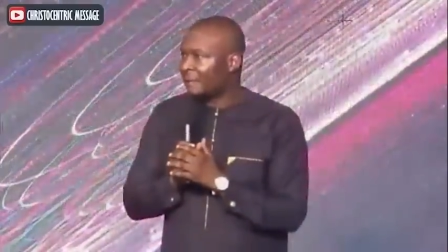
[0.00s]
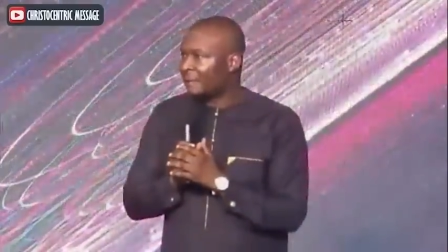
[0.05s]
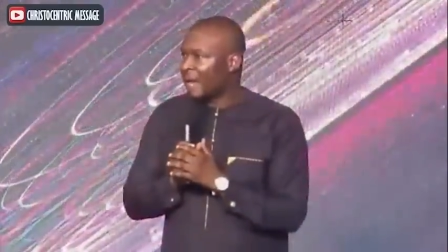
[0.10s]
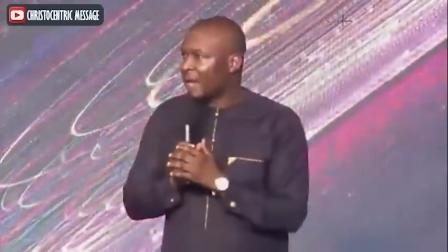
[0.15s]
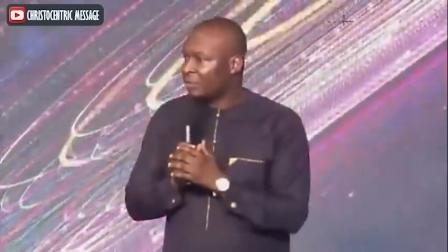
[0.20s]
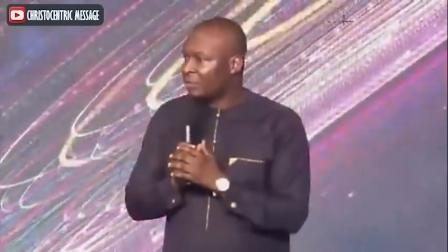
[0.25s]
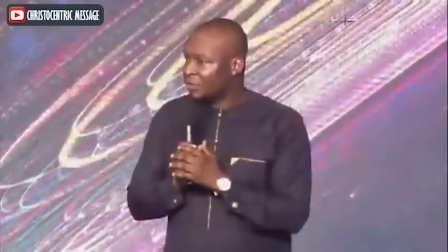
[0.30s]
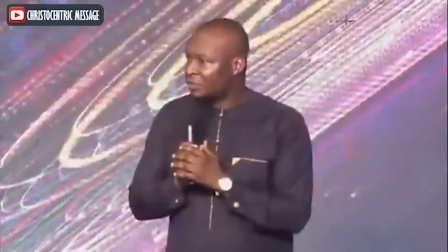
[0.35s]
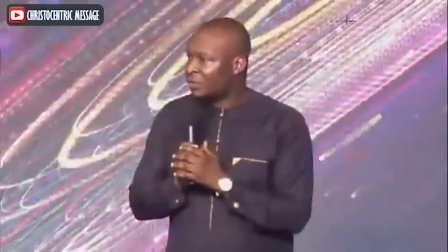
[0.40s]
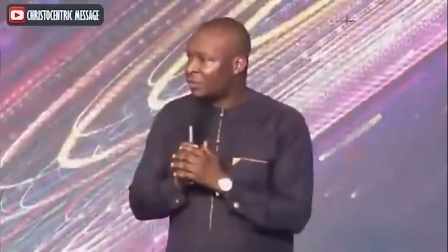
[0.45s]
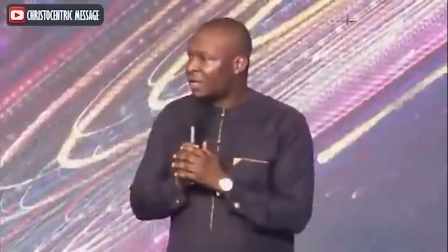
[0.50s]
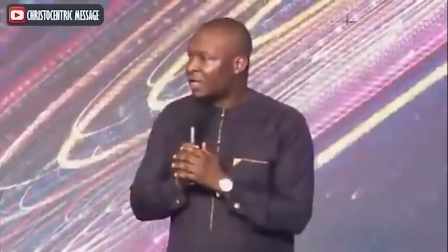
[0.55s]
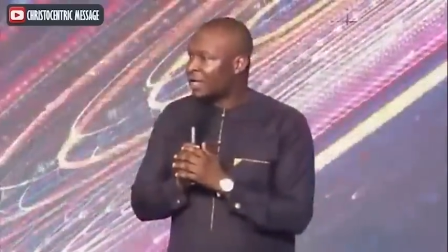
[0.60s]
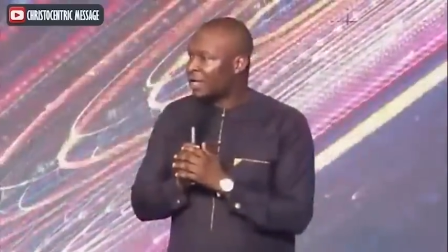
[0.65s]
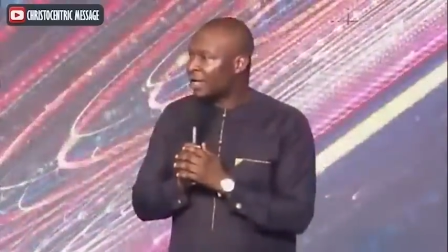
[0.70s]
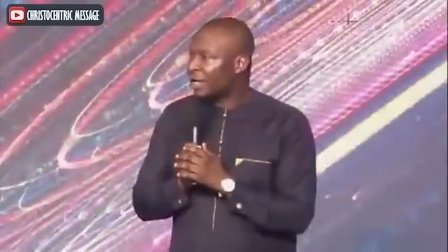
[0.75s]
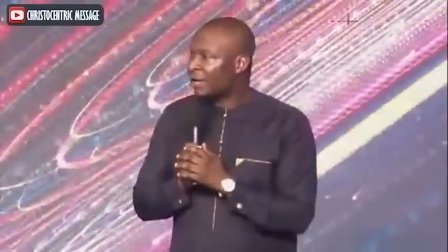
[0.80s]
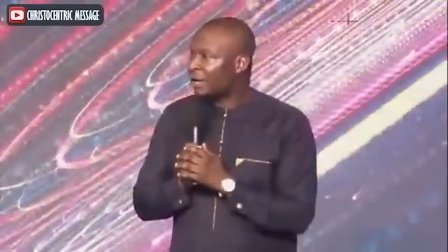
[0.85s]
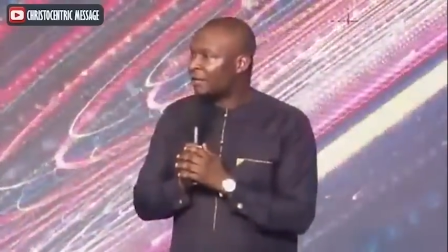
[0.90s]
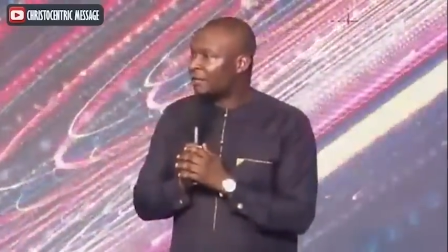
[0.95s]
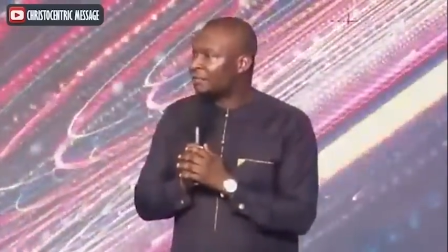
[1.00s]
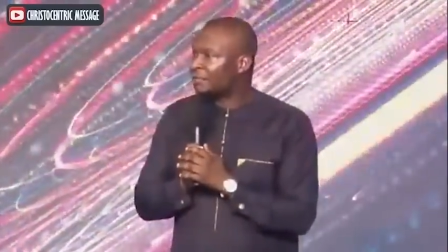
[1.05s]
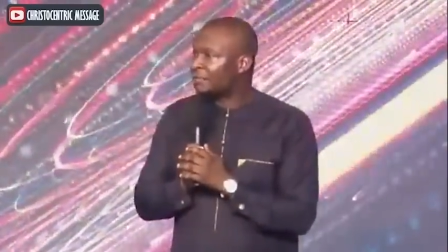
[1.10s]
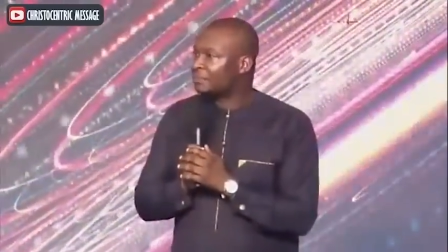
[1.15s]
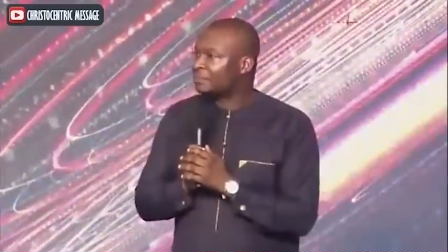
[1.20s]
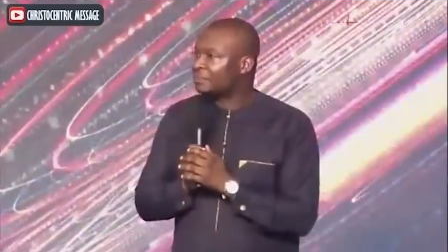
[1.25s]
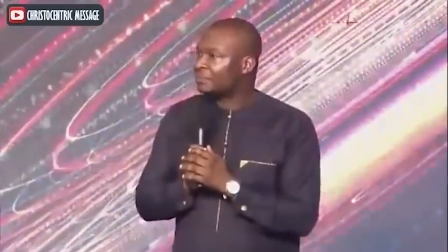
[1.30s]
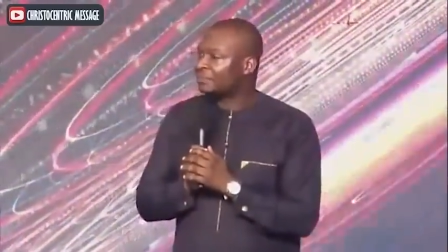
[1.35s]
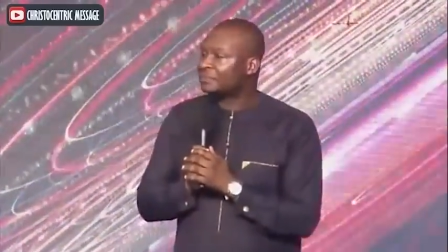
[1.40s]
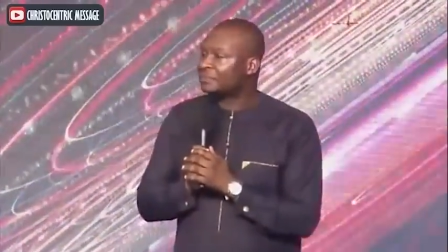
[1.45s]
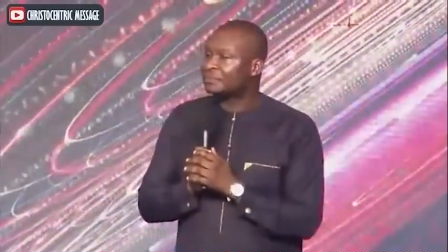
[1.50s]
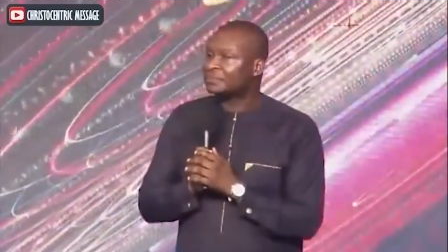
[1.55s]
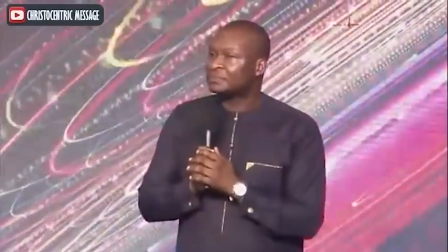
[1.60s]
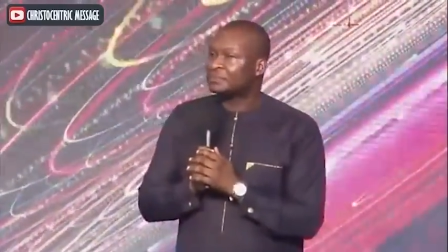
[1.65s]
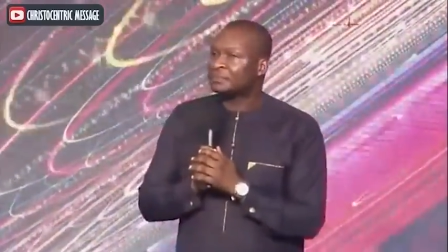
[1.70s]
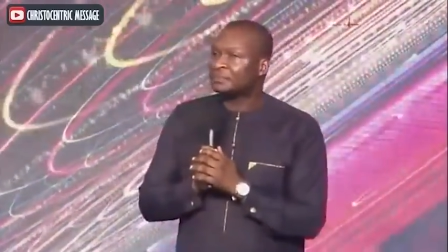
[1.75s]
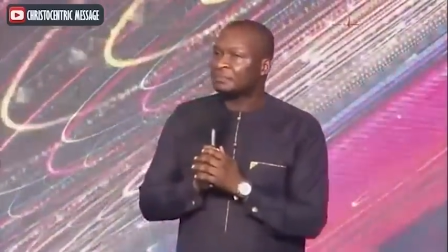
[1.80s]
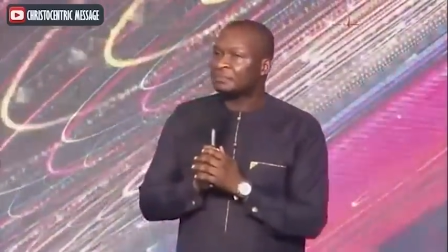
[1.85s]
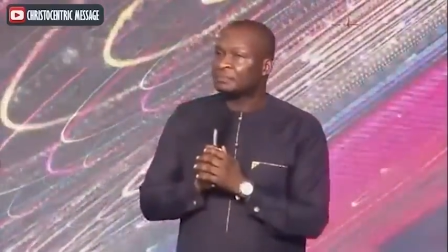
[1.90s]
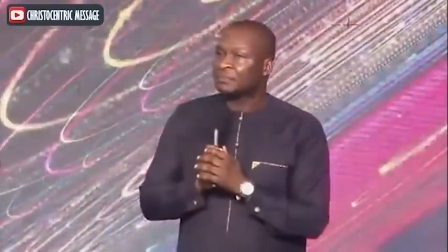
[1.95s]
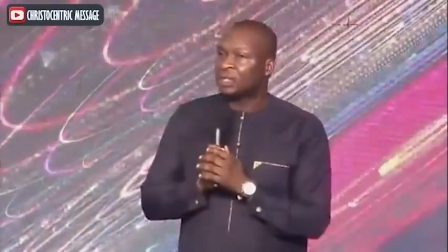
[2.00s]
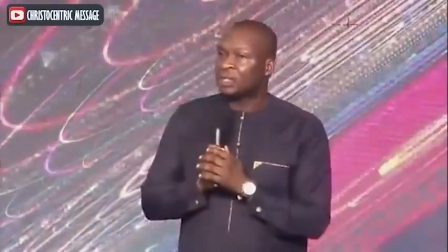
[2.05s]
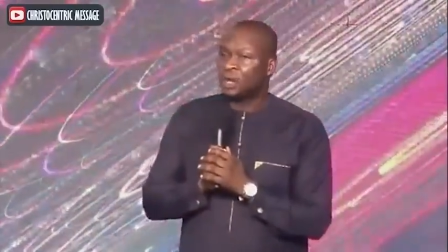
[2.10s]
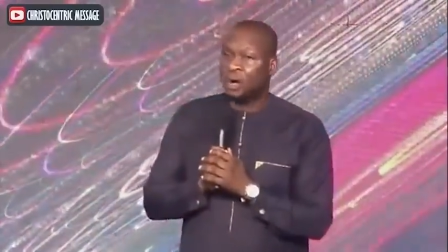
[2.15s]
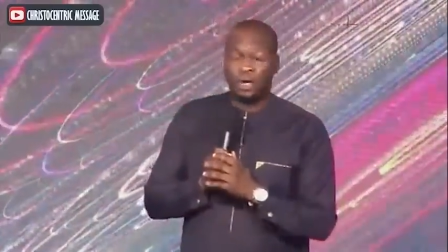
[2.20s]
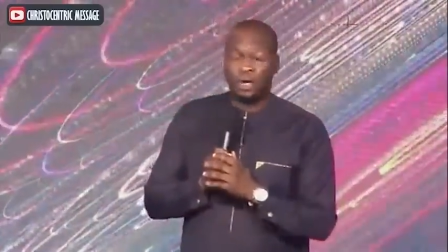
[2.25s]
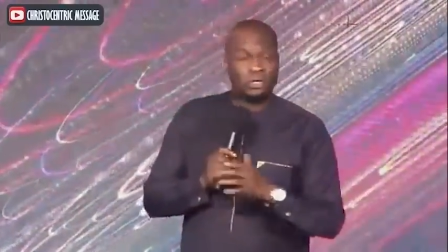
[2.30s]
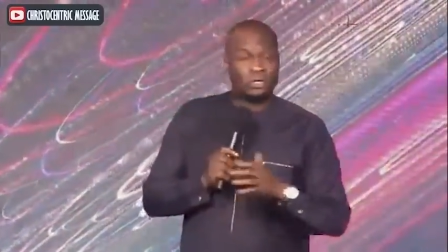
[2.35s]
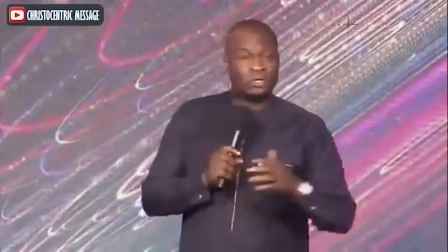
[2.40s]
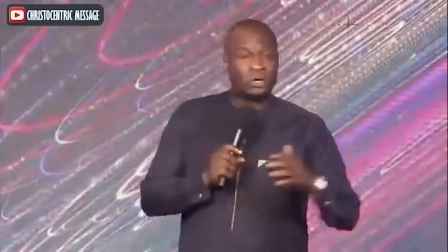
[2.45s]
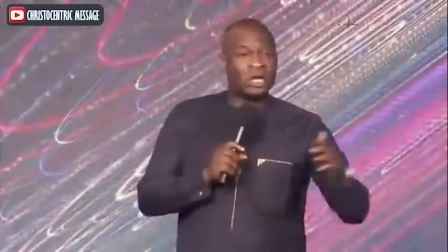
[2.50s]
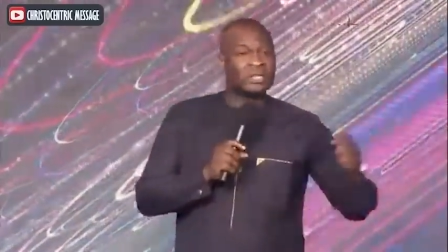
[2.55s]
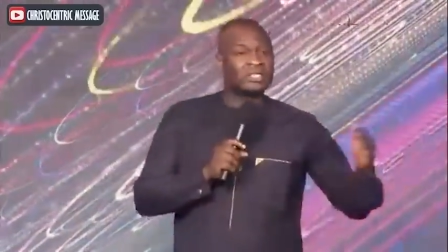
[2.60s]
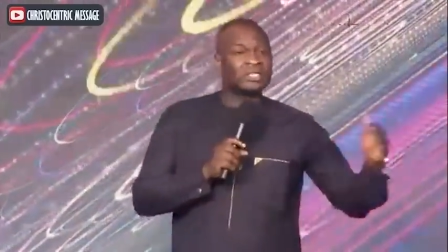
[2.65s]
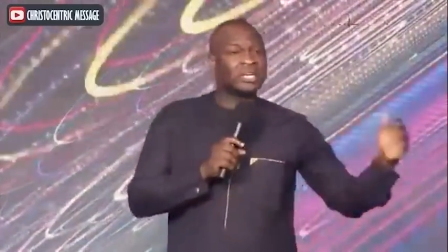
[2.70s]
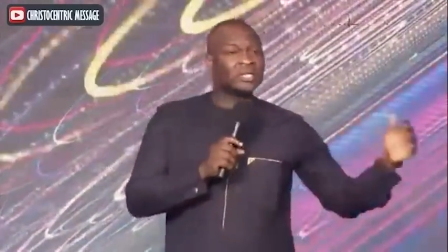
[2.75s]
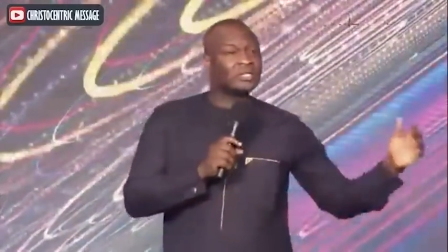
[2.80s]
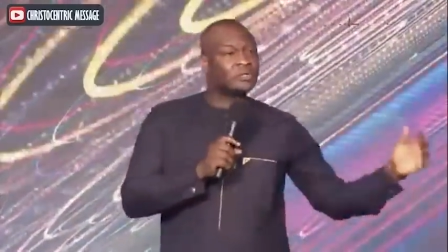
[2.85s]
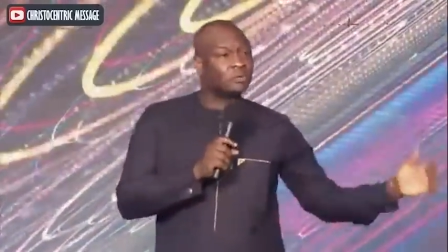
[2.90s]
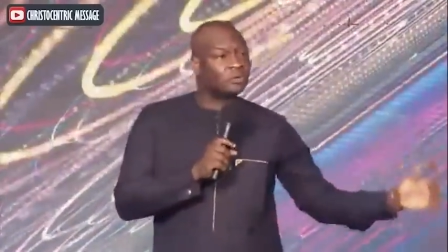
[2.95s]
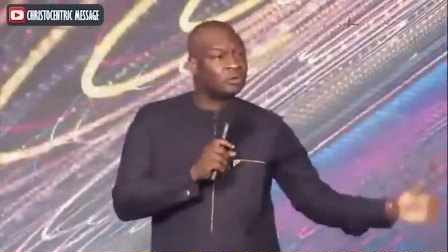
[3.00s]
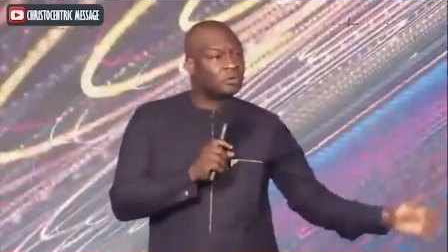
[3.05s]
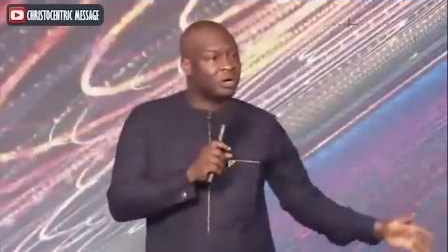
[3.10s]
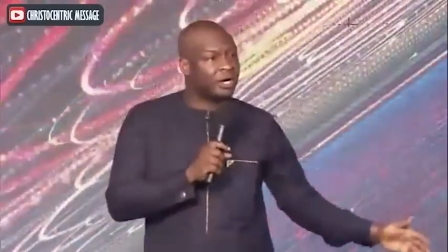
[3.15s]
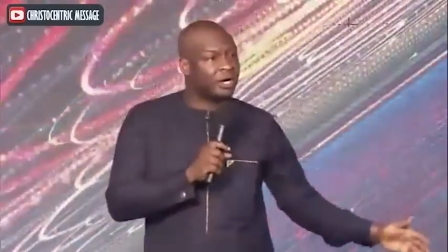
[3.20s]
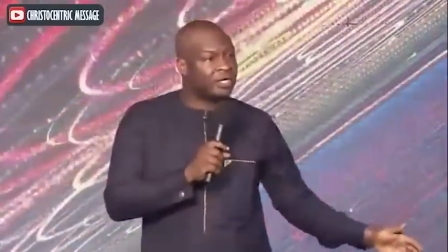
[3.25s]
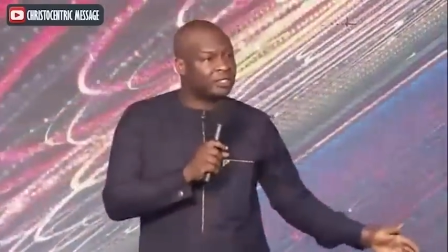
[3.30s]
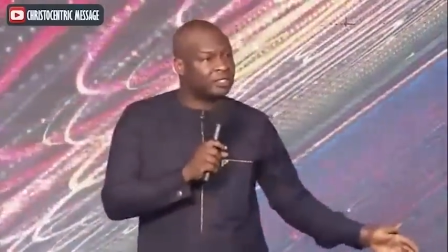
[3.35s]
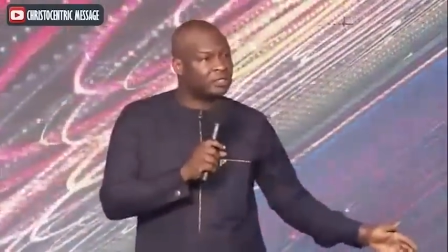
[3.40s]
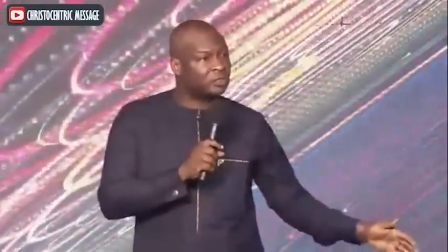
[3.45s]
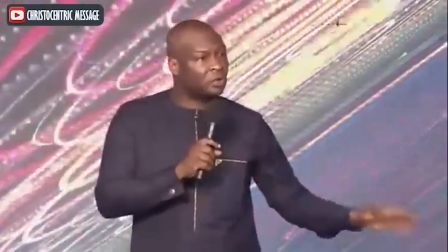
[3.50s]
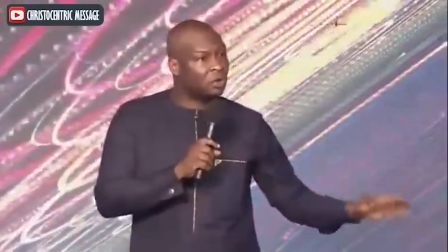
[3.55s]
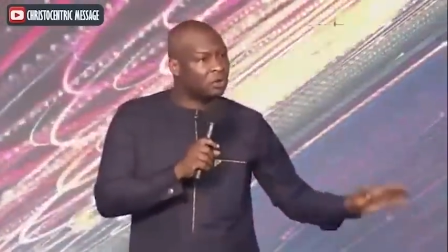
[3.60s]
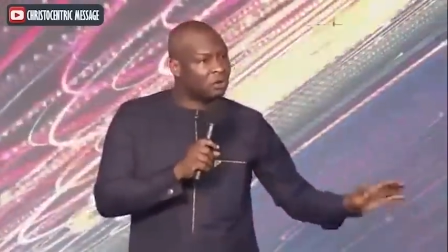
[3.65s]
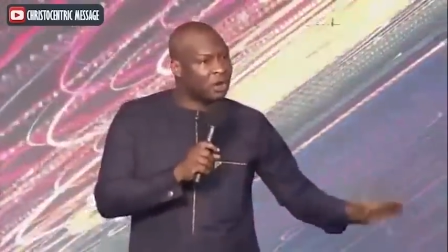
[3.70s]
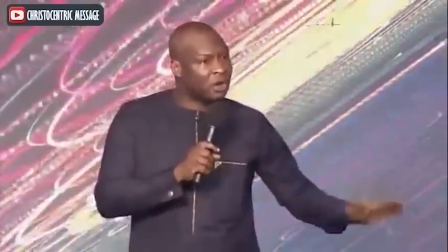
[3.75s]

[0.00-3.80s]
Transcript: Are we together now? God granted you grace, you're